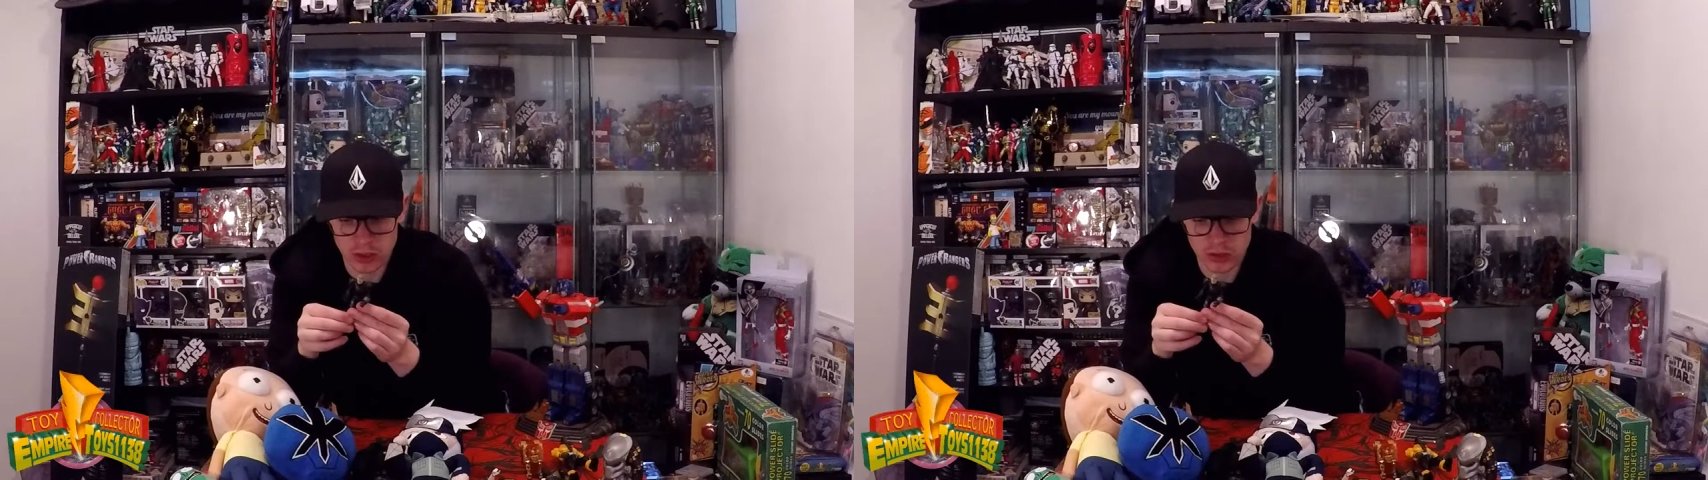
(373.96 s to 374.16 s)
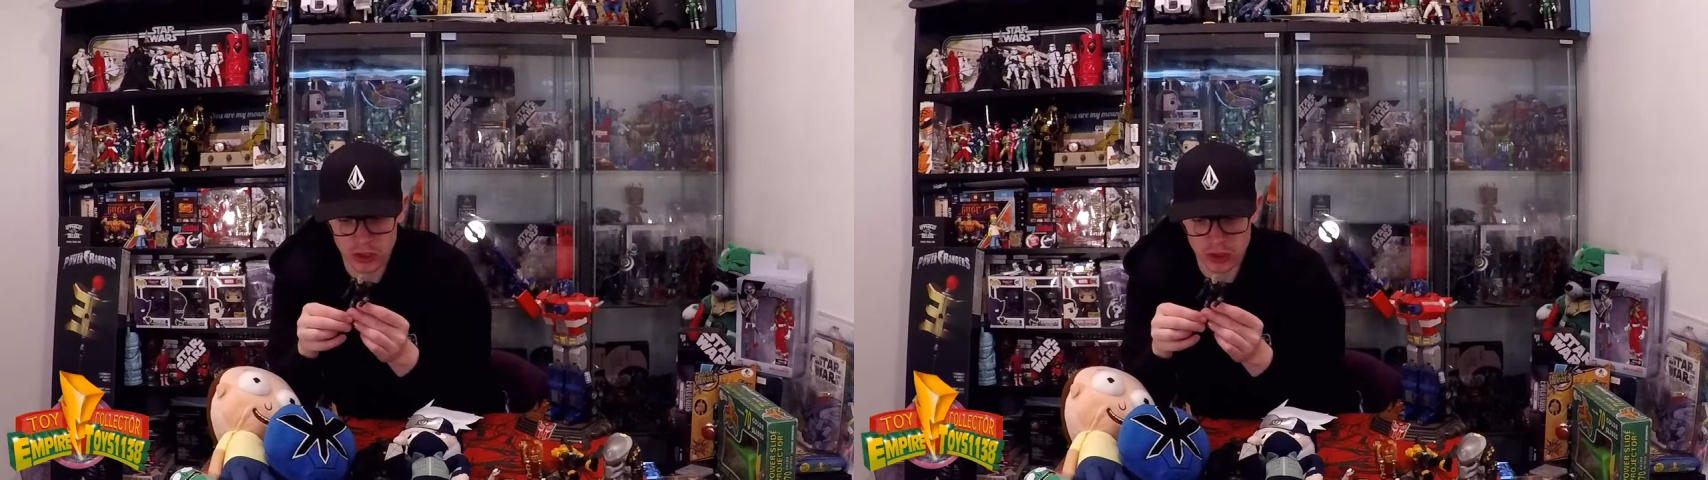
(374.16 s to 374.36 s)

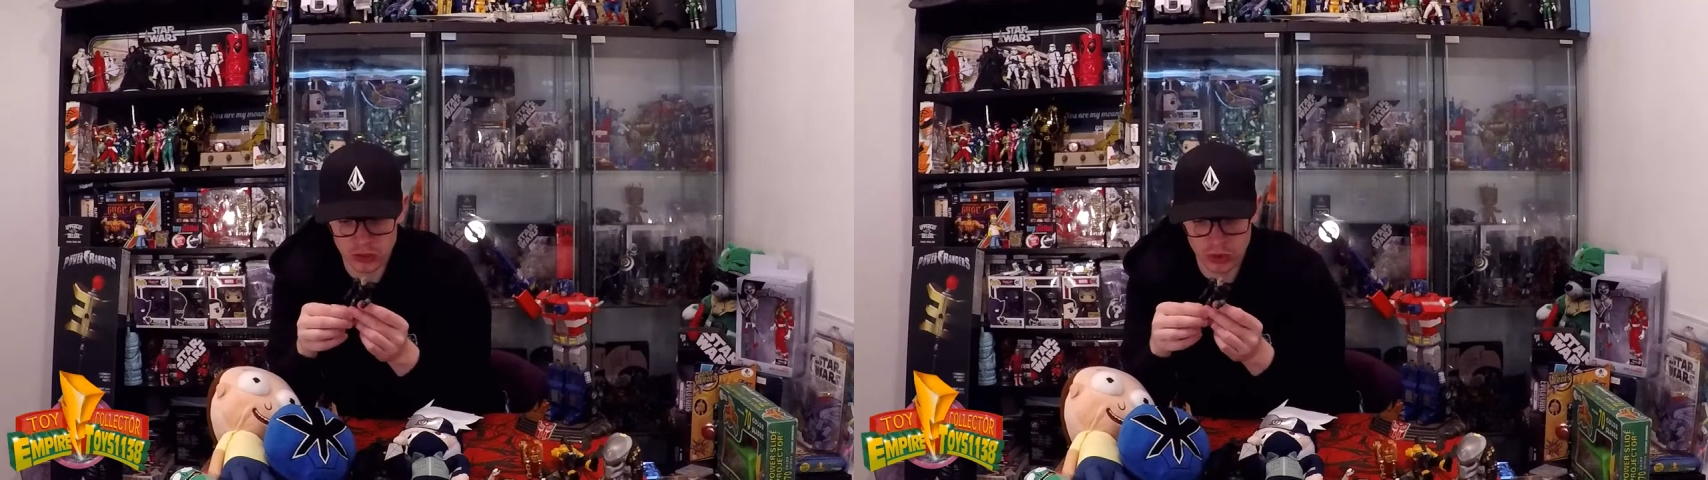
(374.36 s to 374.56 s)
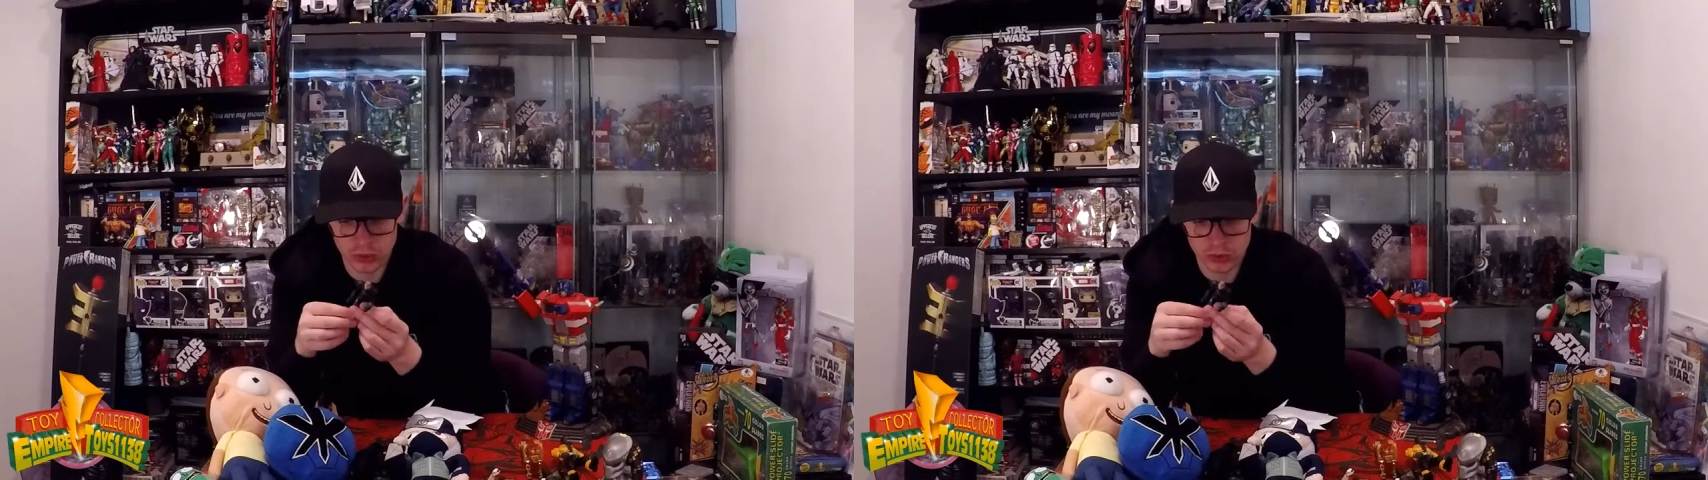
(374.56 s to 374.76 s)
G.I.
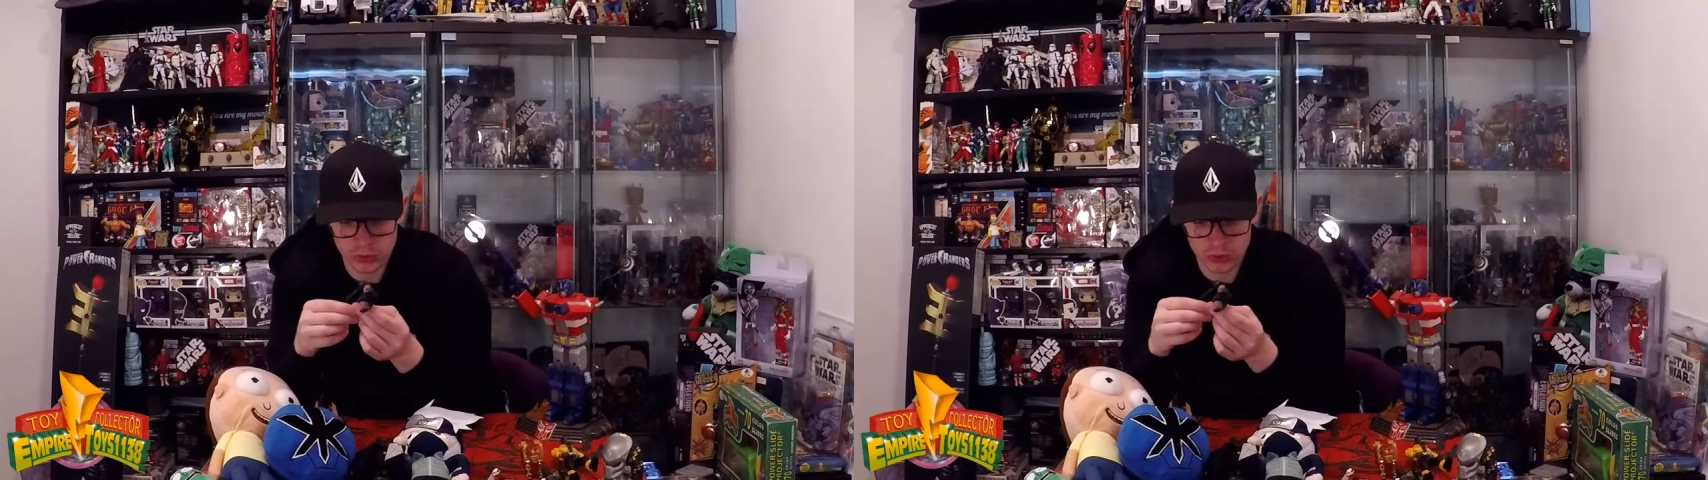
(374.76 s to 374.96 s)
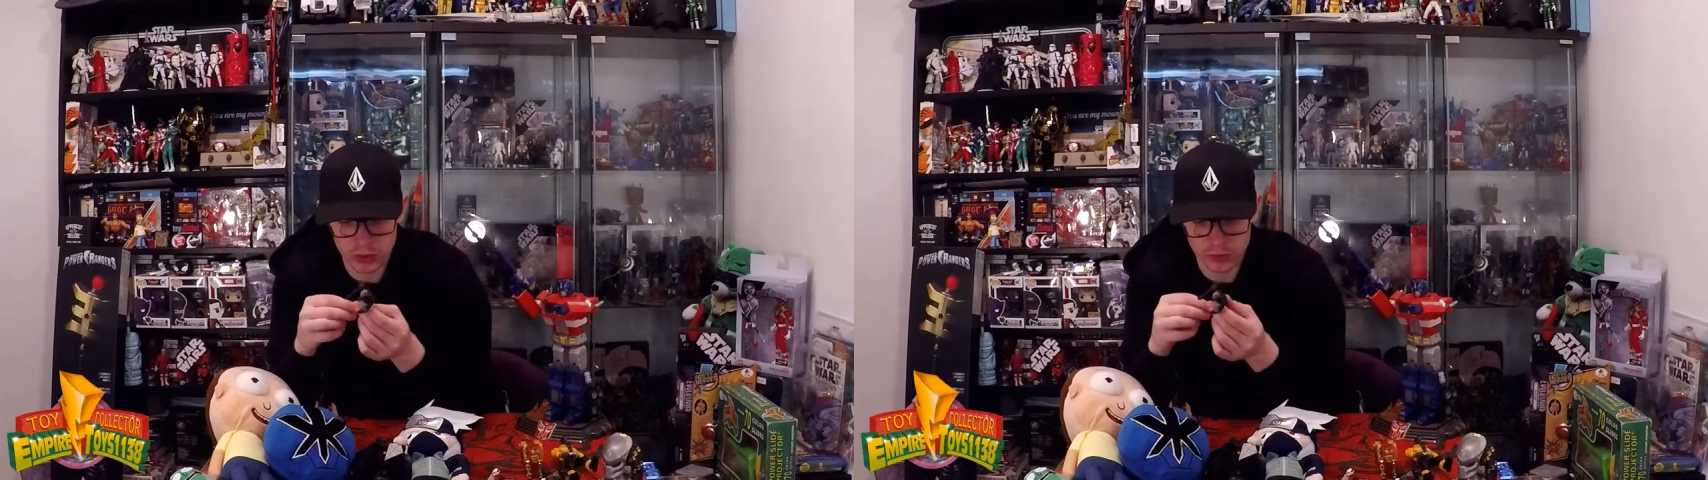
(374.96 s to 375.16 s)
Joe
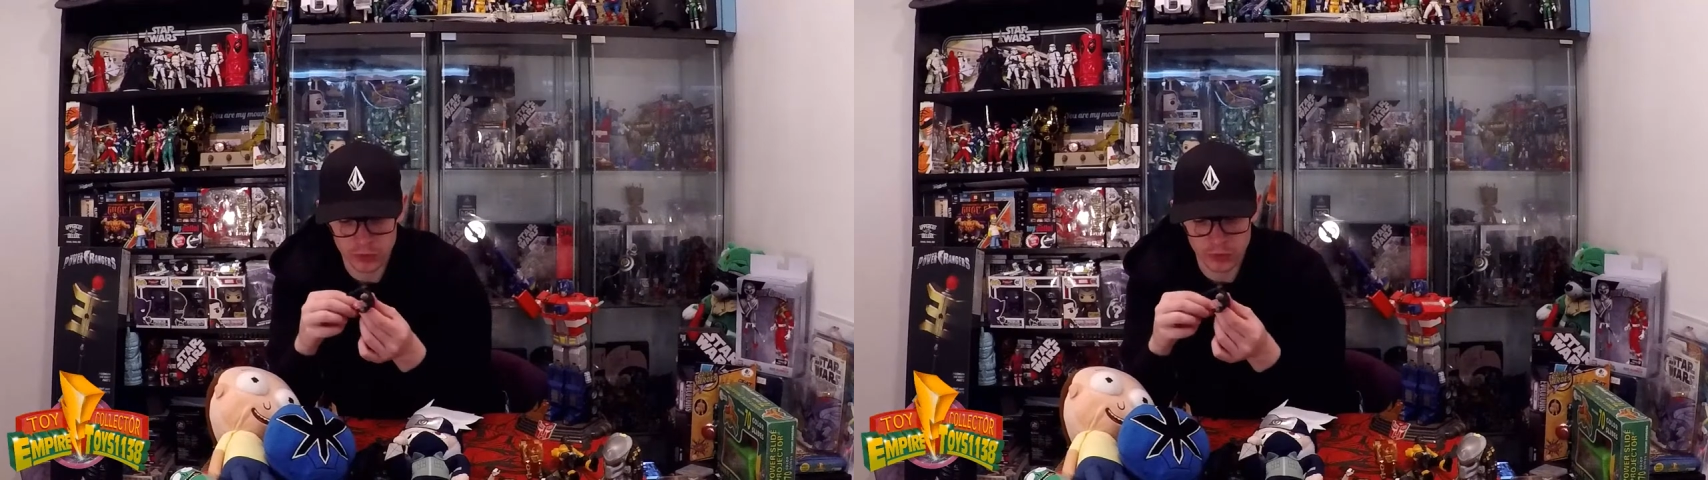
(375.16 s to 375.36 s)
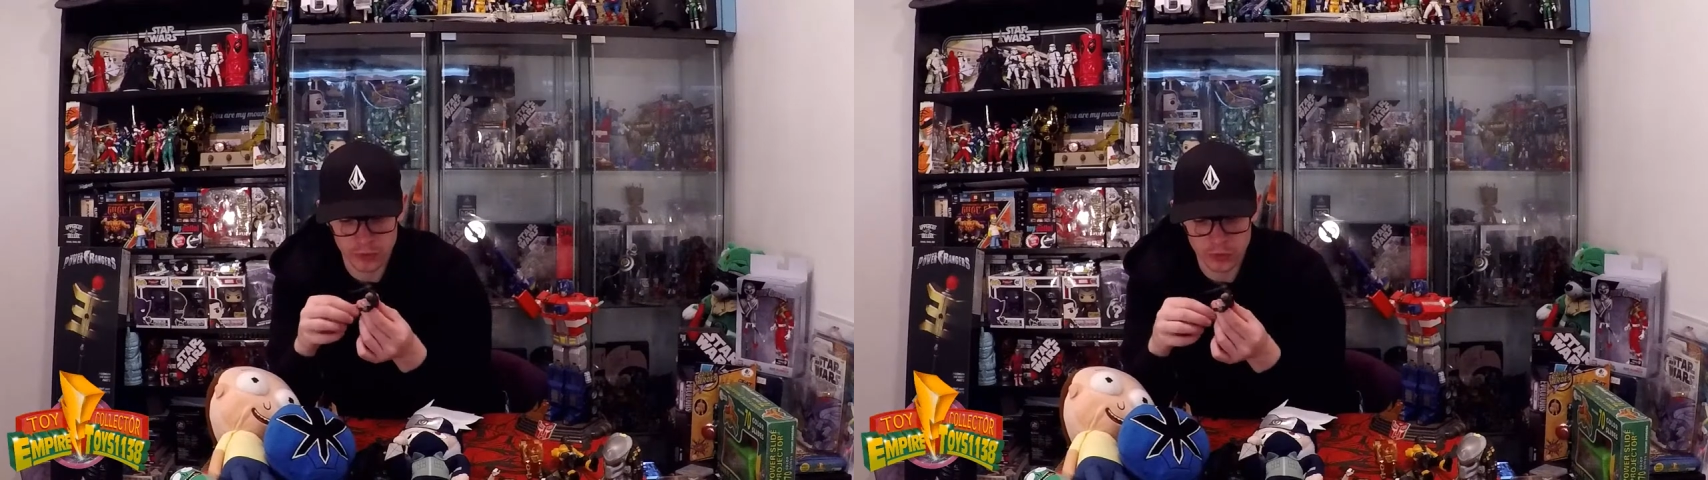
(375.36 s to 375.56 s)
from
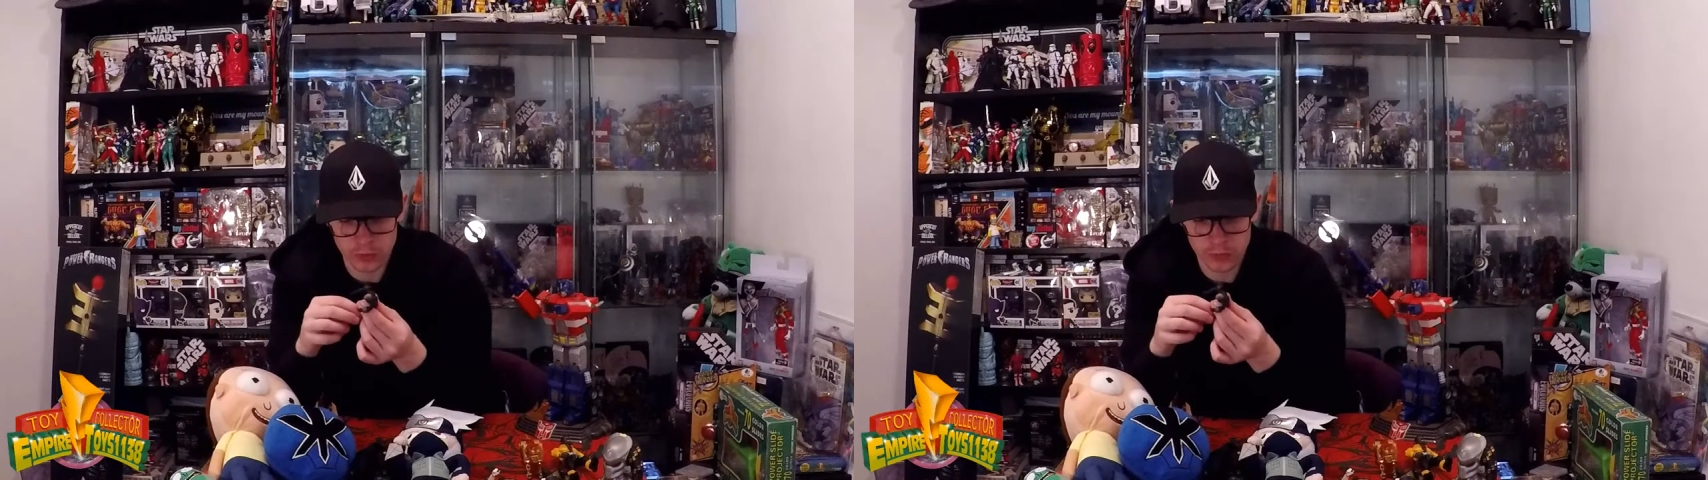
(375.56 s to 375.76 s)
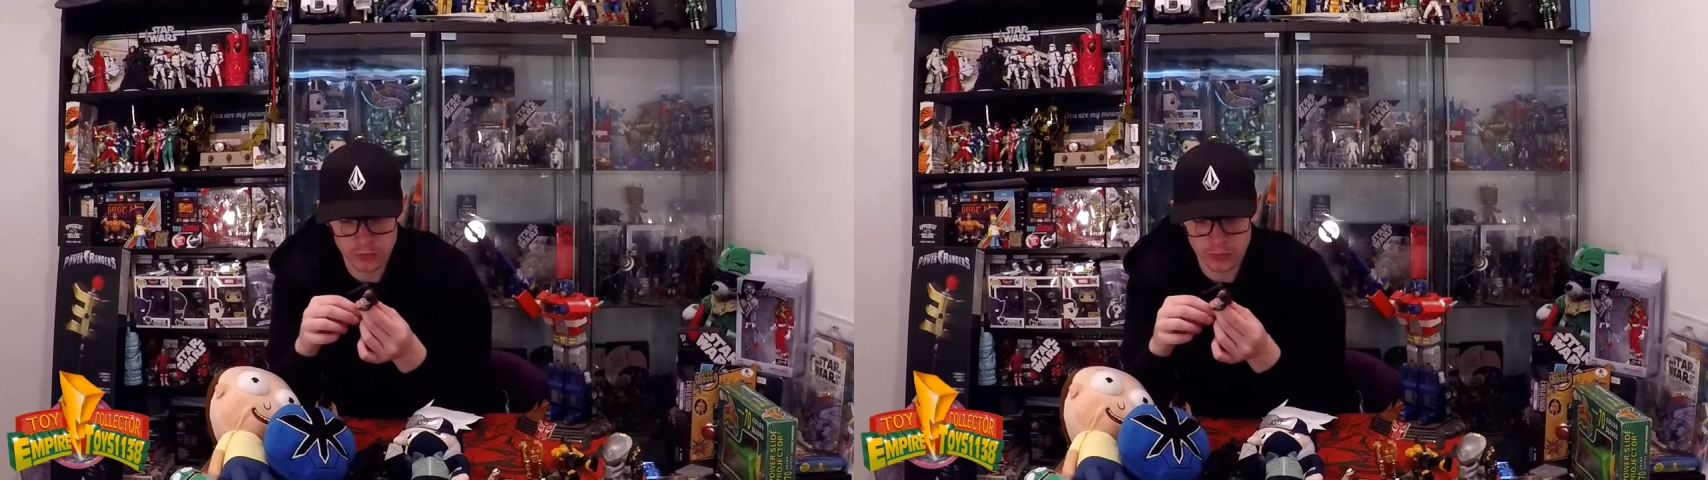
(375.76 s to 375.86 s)
the film?